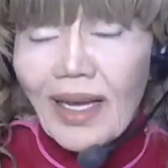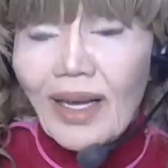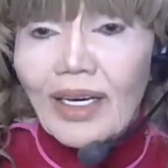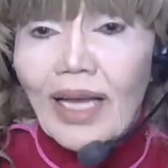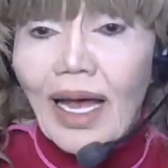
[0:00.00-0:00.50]

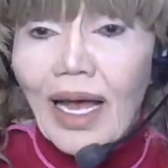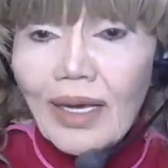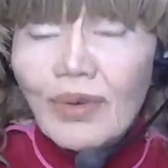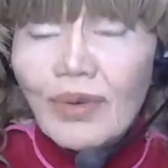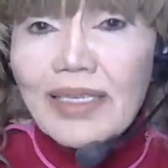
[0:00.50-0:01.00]
on
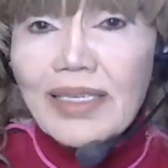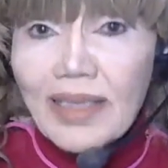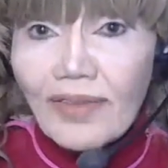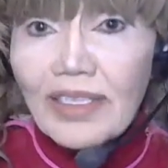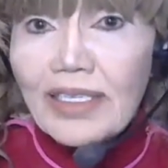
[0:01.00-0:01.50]
Highway
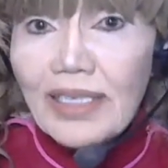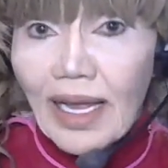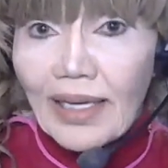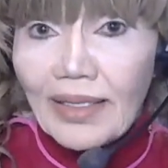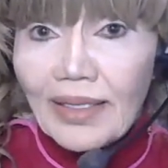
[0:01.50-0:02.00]

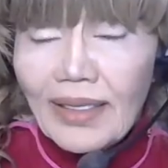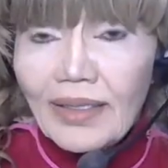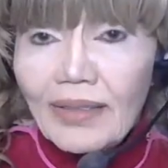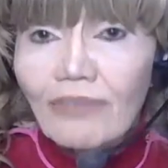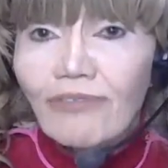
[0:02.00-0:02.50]
79
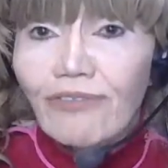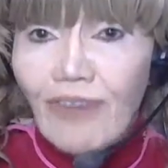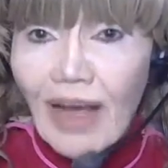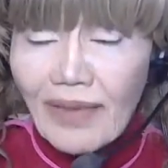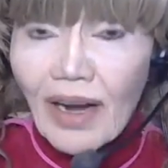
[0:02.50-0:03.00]

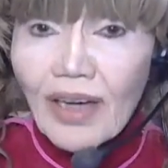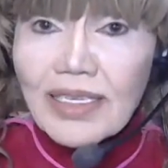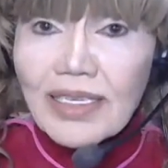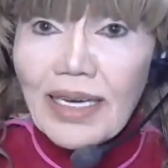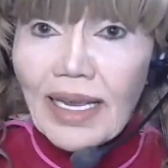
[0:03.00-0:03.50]
5
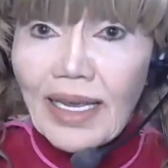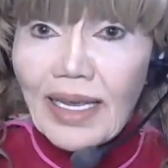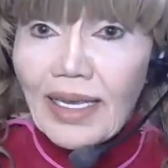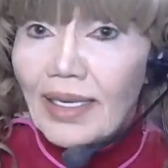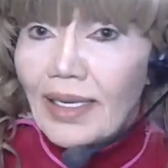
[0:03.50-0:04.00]
hours a
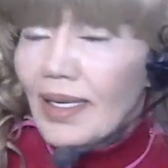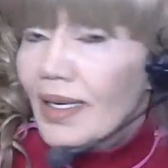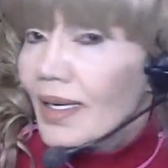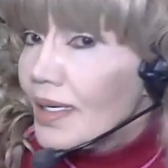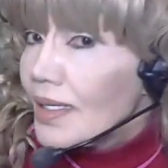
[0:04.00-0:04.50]
day
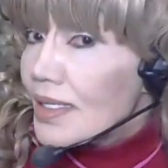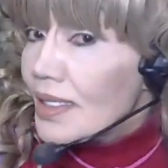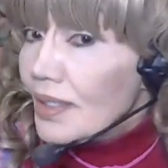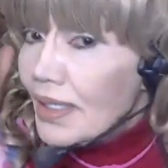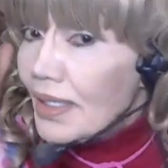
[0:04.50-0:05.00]

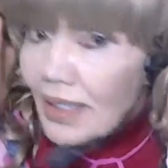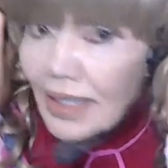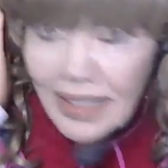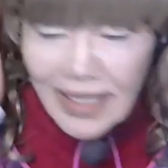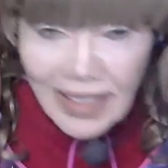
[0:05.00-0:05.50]
to
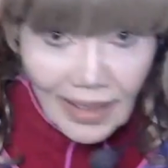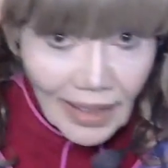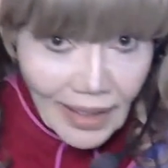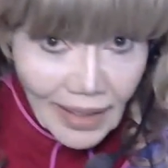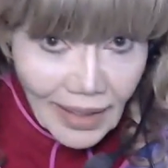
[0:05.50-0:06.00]

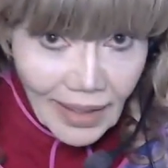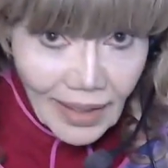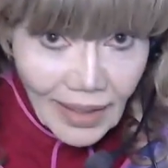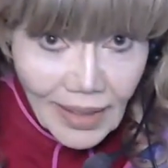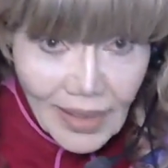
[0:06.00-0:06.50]
listen
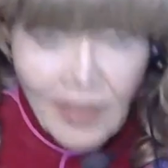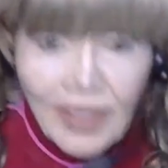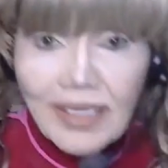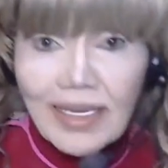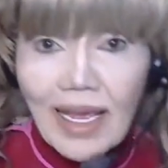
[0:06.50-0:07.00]
to
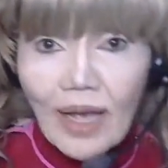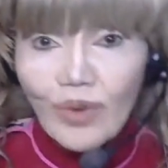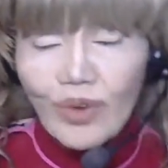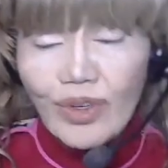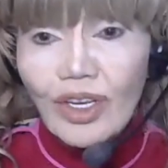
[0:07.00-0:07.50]
the
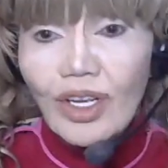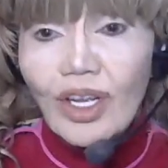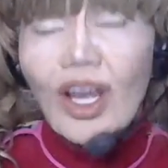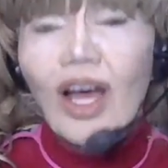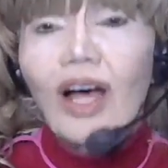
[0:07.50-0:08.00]
sound
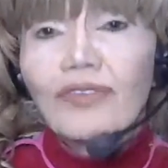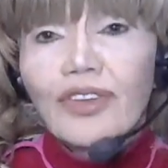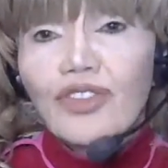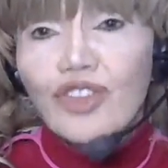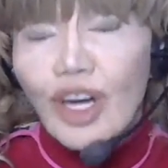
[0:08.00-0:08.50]
of
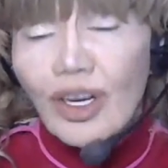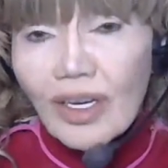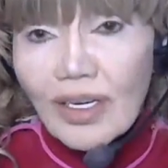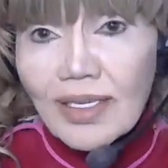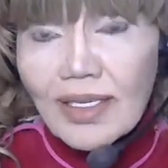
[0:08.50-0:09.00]
the
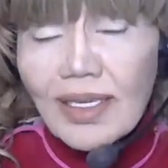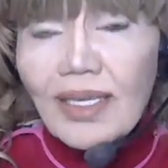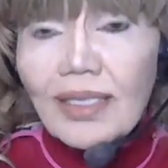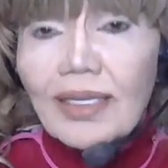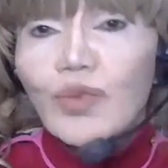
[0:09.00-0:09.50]
trucks
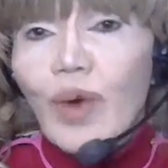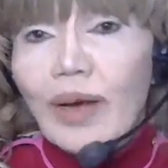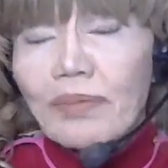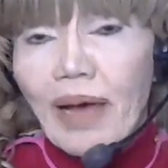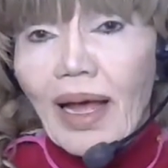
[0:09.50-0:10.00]
that
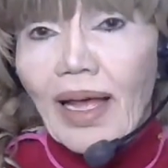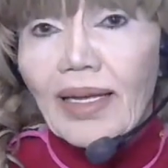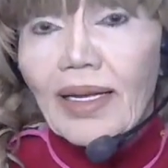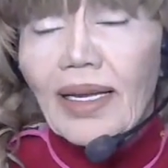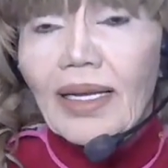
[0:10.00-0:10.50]
went
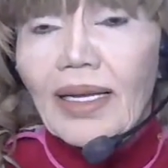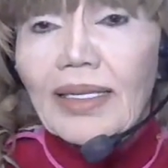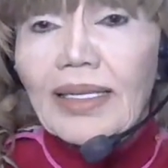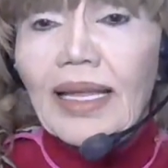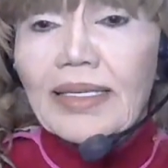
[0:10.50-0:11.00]
by
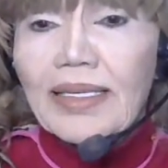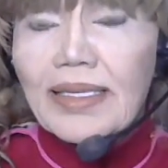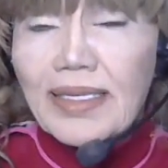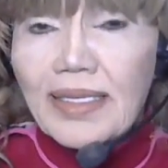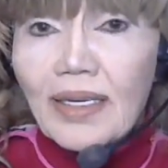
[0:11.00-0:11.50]
that
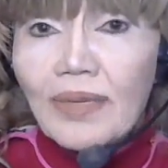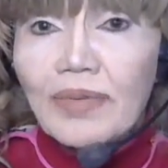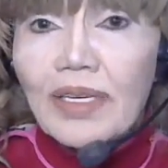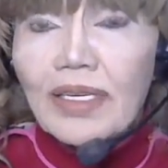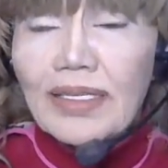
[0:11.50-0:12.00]

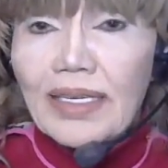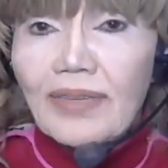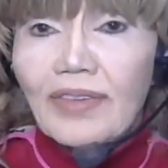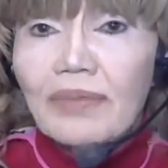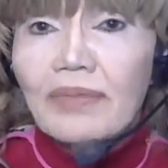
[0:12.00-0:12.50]
disturbed
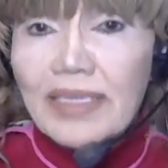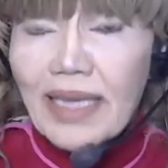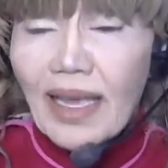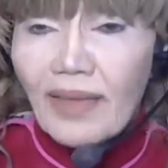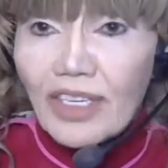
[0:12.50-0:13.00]
David
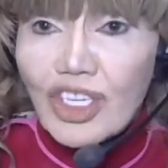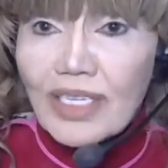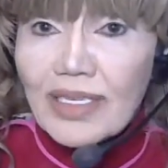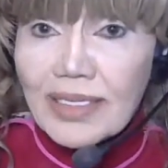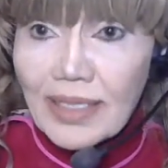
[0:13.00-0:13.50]

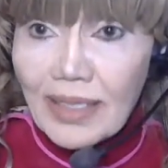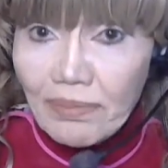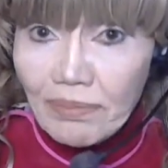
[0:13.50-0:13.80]
Miscavige's sleep.